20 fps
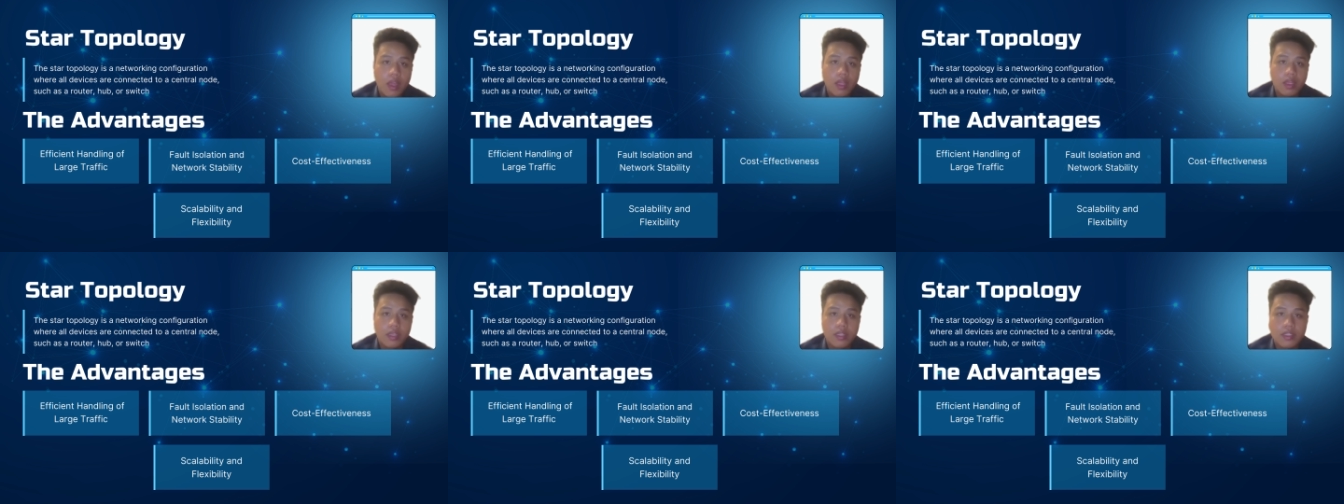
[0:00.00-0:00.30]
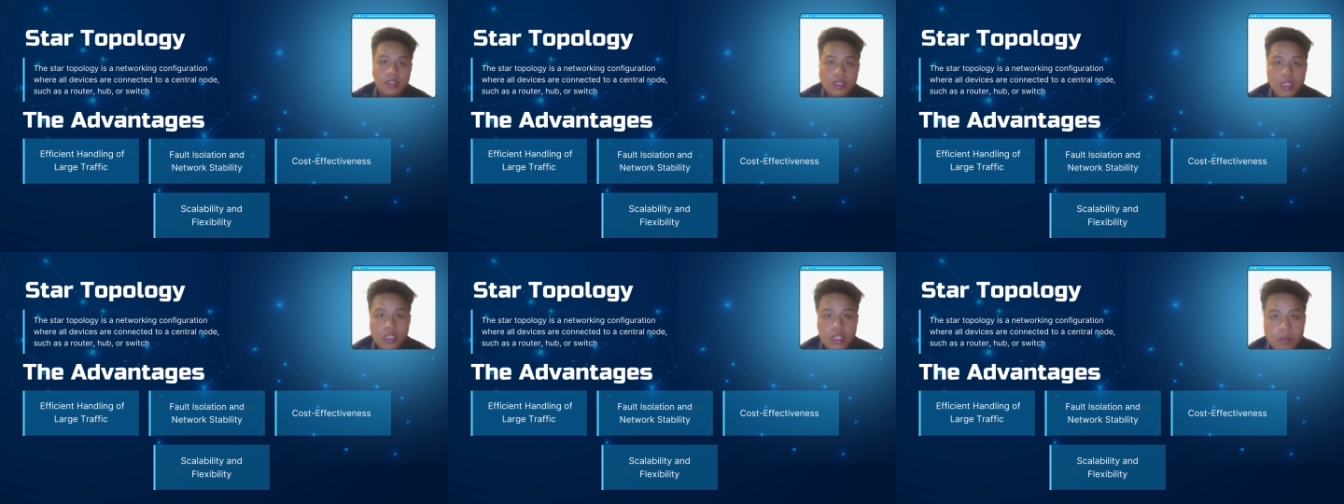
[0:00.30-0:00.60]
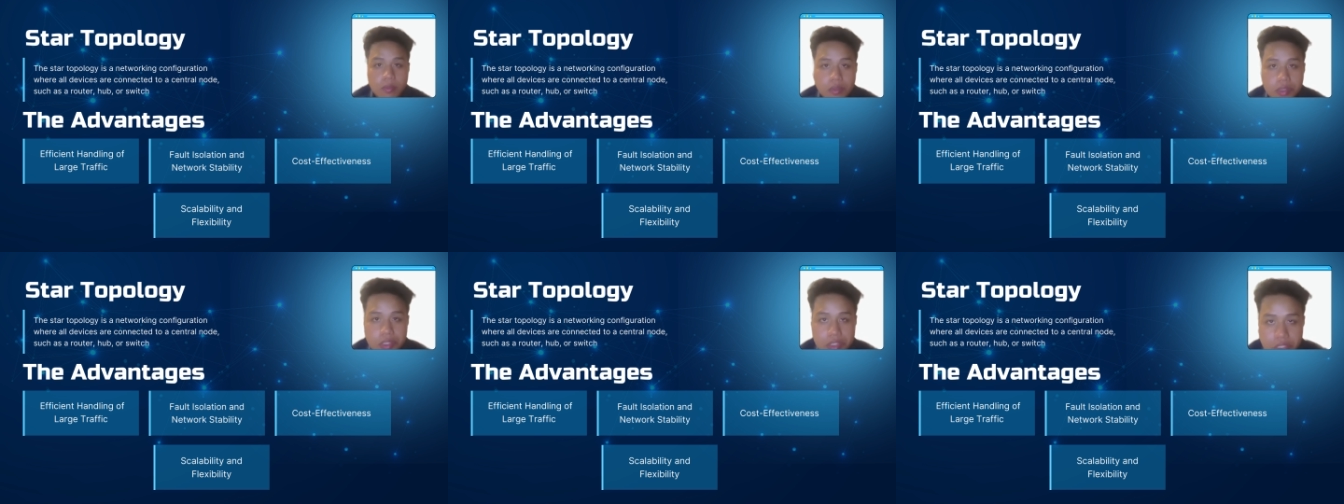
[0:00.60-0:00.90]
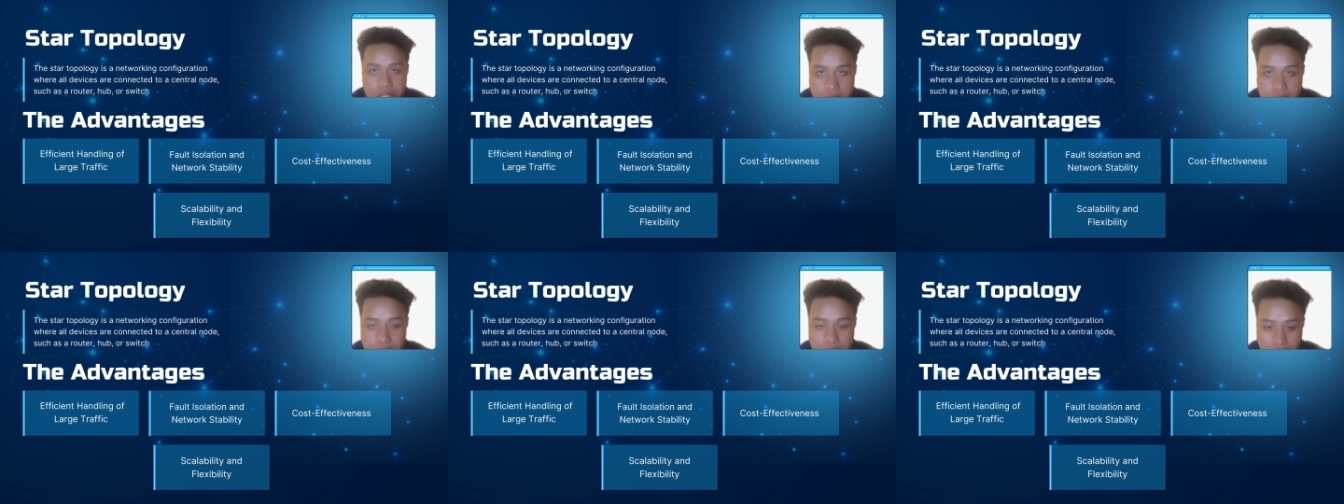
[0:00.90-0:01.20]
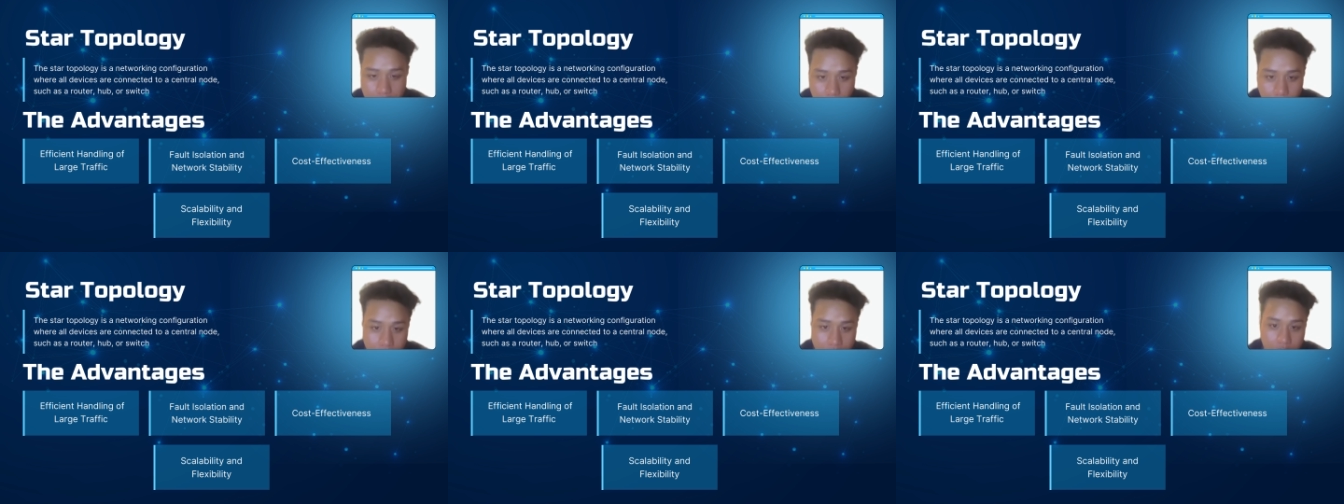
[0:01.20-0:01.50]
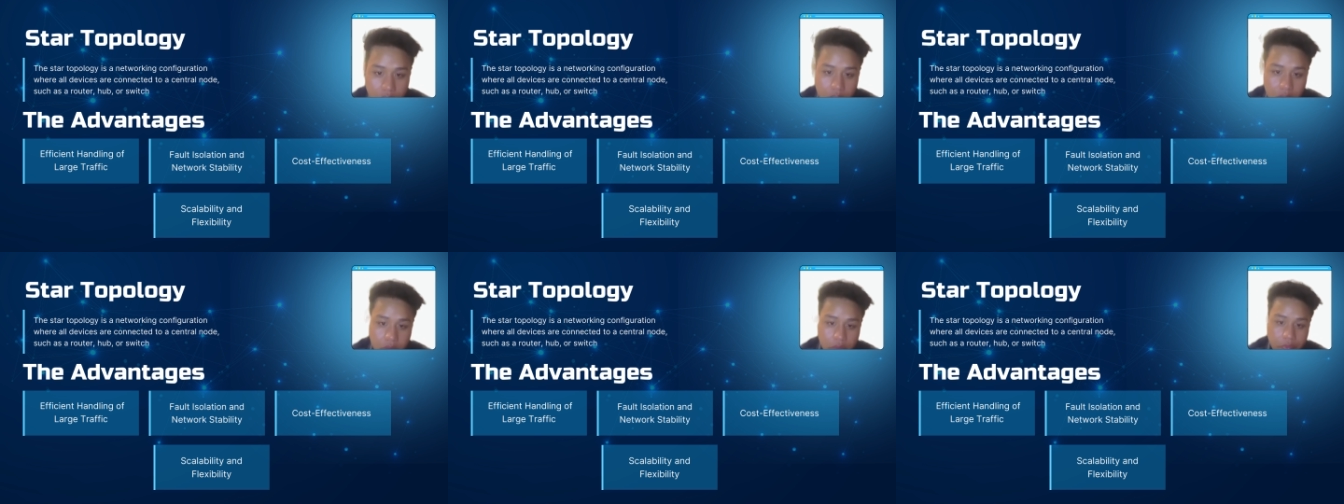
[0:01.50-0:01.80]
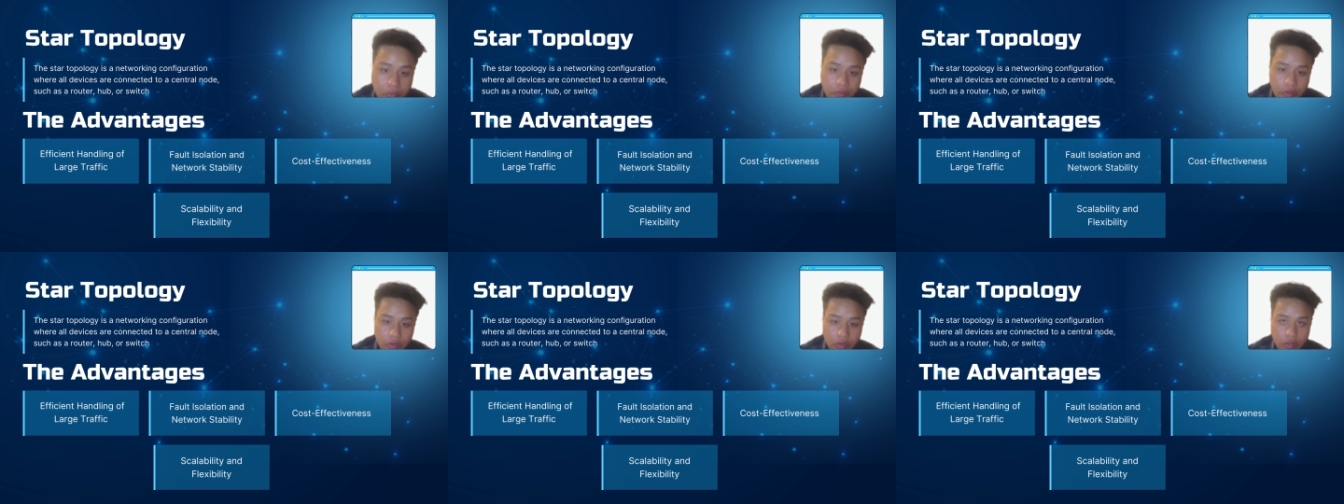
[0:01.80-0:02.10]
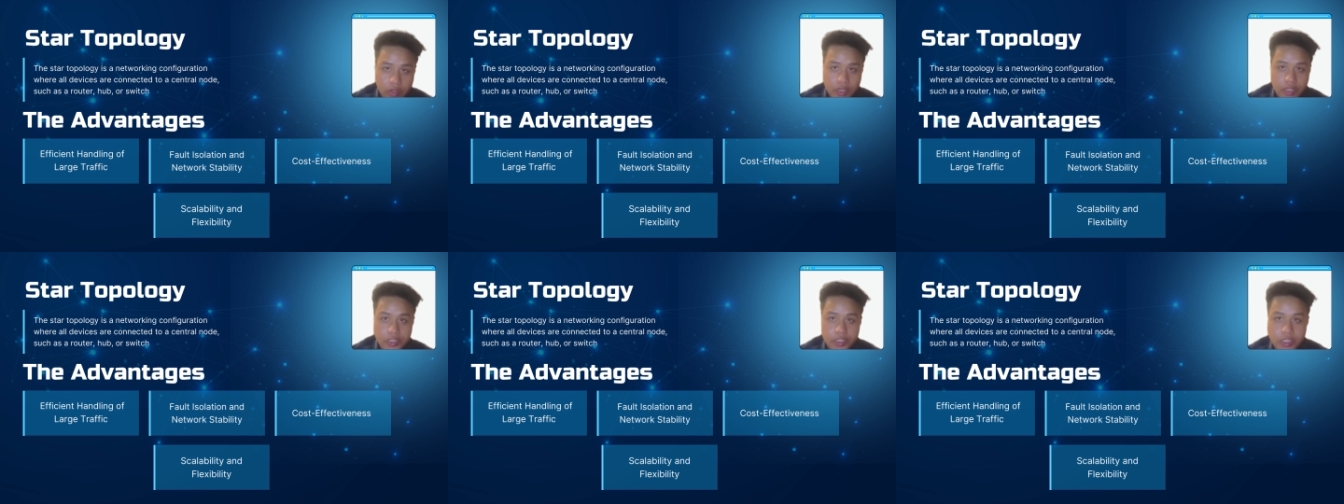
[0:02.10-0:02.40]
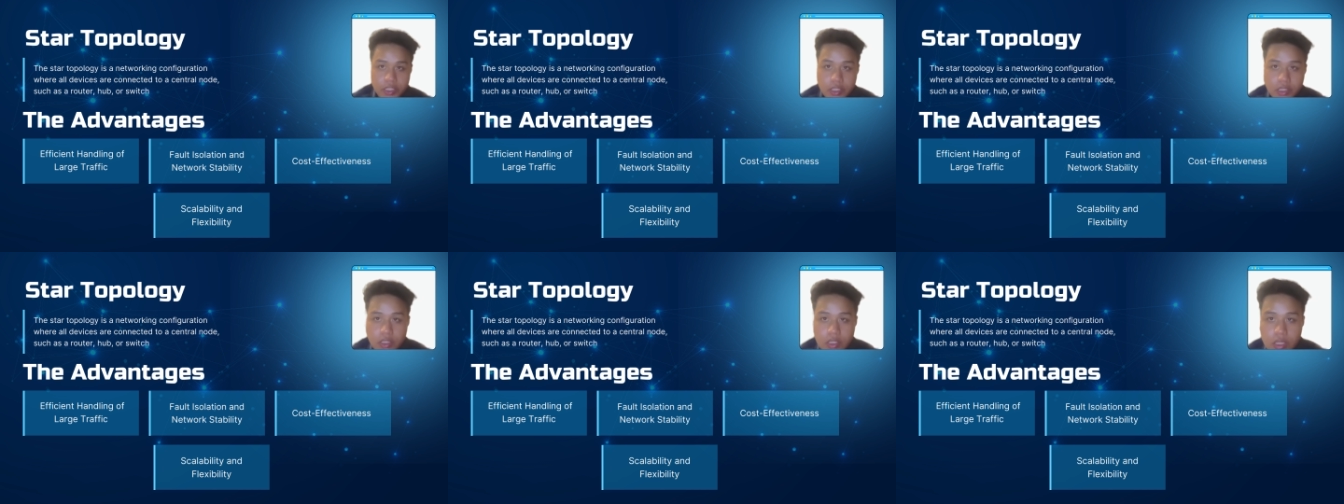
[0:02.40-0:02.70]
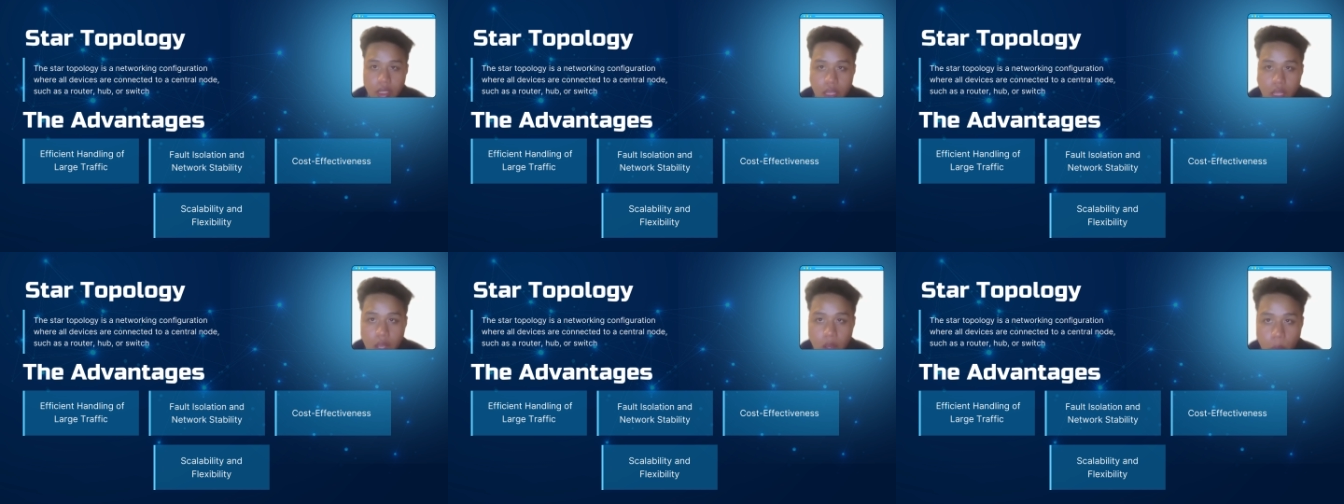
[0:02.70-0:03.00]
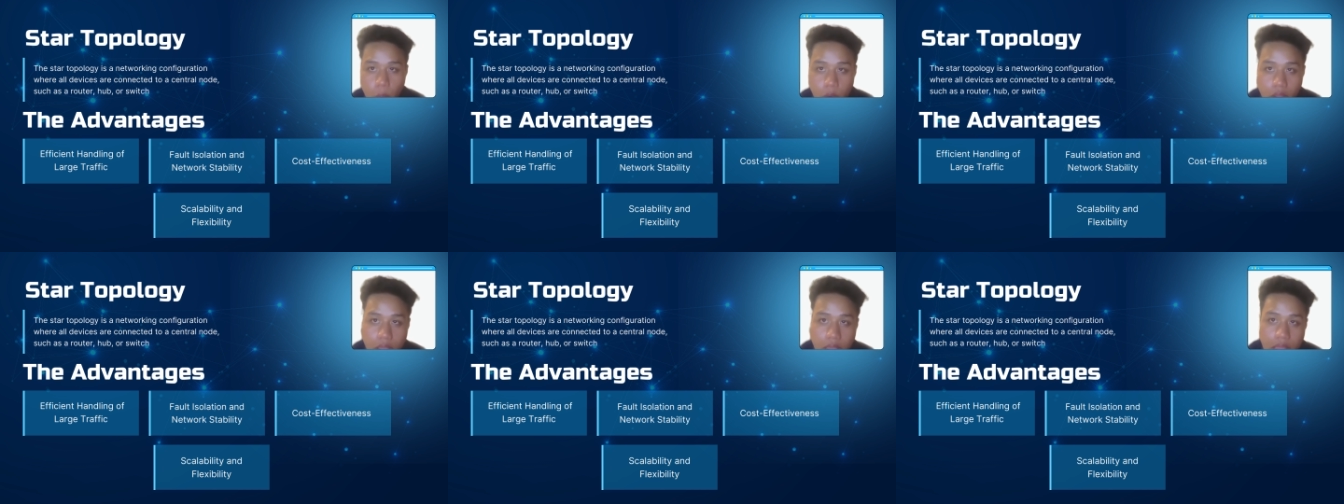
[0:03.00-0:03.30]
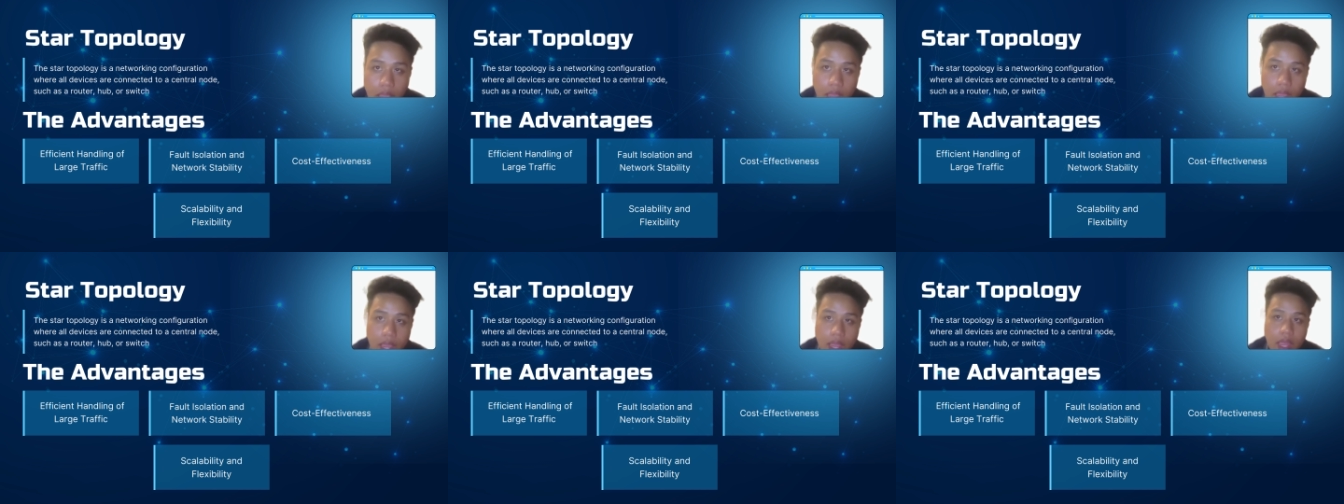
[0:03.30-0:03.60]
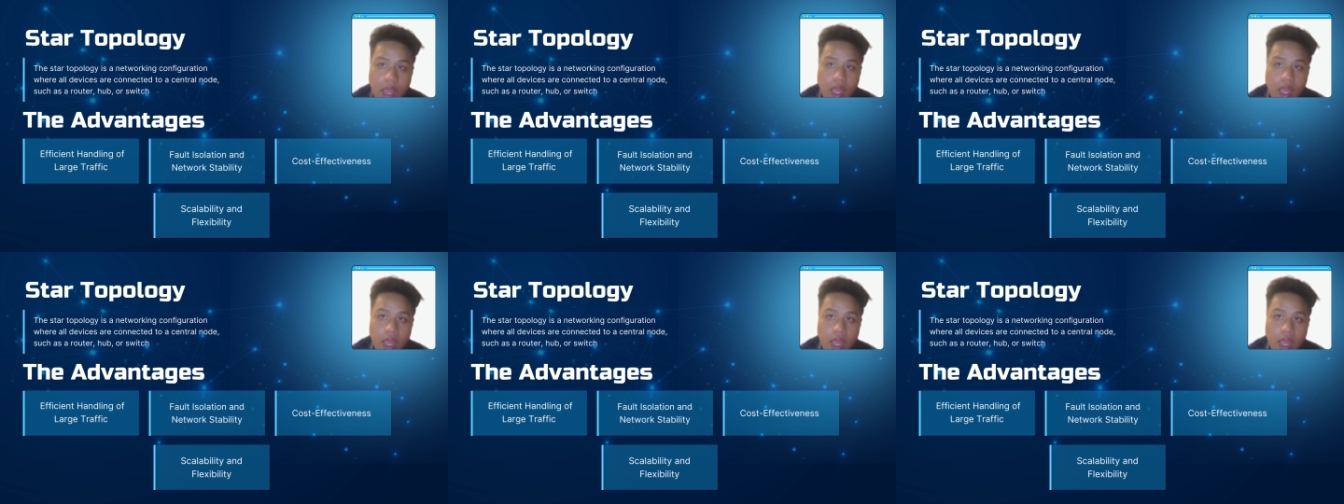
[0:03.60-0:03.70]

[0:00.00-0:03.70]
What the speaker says: The star topology is networking configuration where